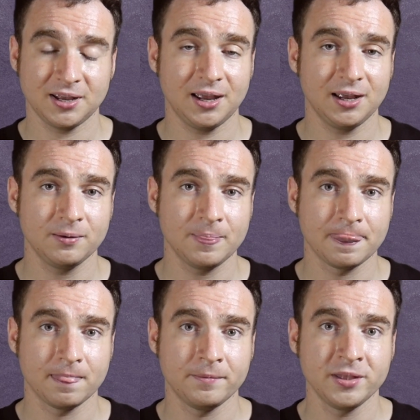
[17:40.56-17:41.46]
Okay?
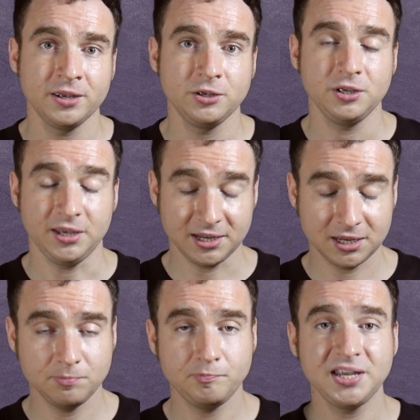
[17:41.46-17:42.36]

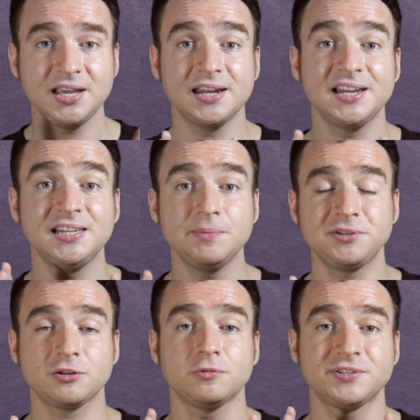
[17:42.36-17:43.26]
It can be an
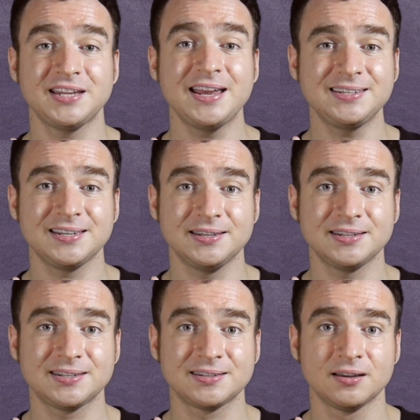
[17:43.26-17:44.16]
elliptical
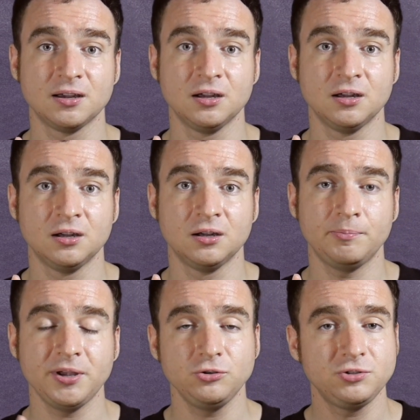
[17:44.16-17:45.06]
sentence,
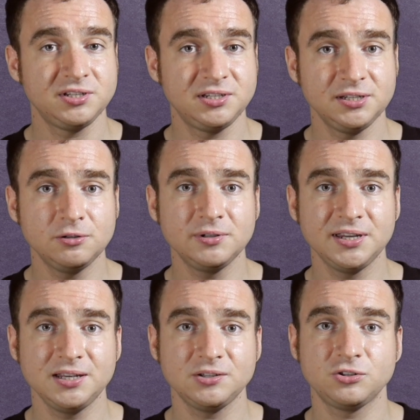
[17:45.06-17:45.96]
but you
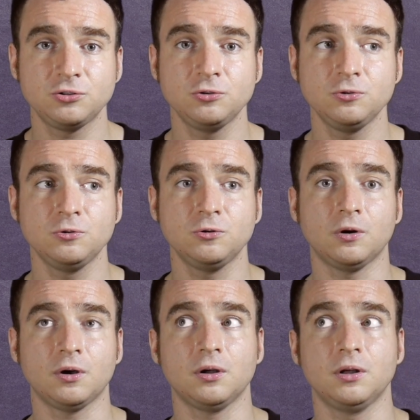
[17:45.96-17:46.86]
still need
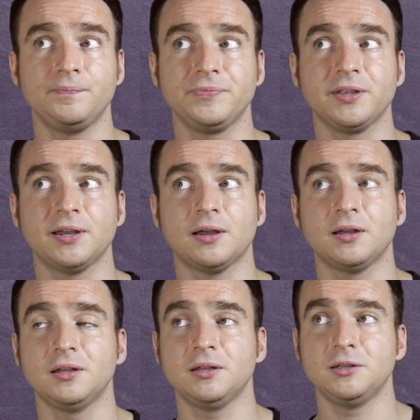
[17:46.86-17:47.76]
to
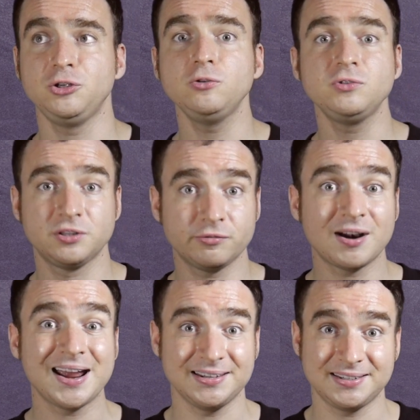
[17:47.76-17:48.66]
use
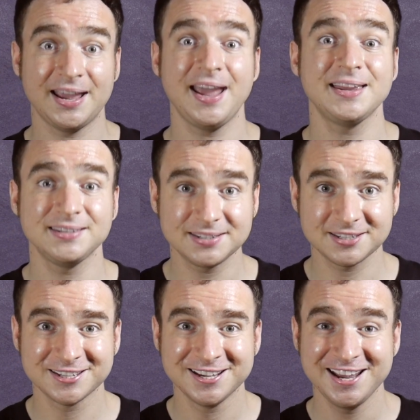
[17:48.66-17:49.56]
the right
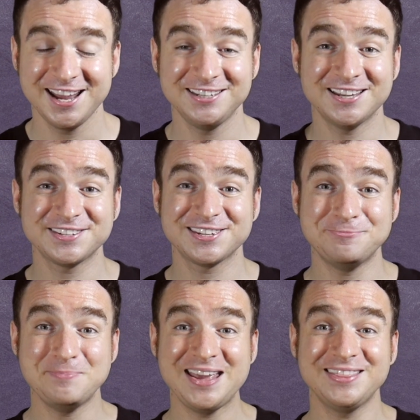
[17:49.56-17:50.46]
tense. It
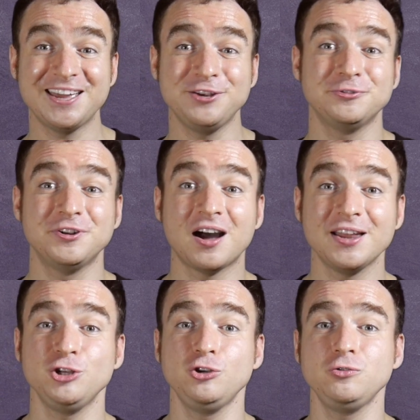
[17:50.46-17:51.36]
doesn't mean that you're
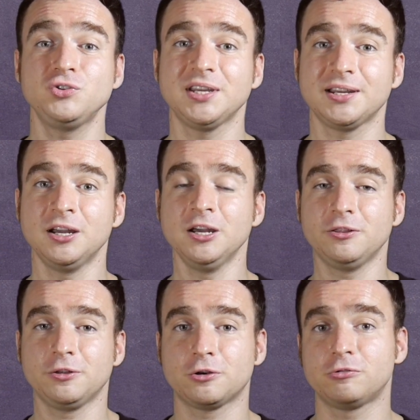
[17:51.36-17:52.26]
not using
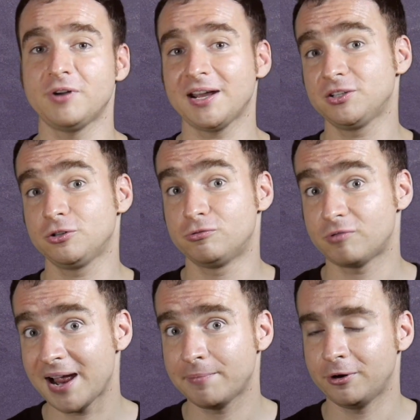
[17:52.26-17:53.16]
the correct
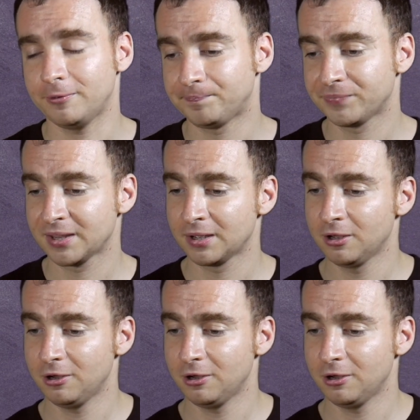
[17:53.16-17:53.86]
grammar.